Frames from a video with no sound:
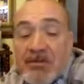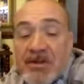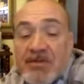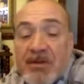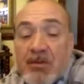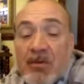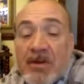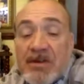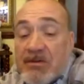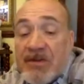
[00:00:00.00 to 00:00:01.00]
that was spread
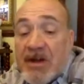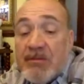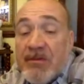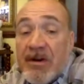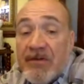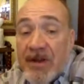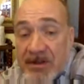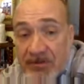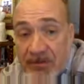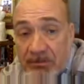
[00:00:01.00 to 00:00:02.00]
away because it found to be very
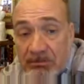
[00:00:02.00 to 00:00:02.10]
effective.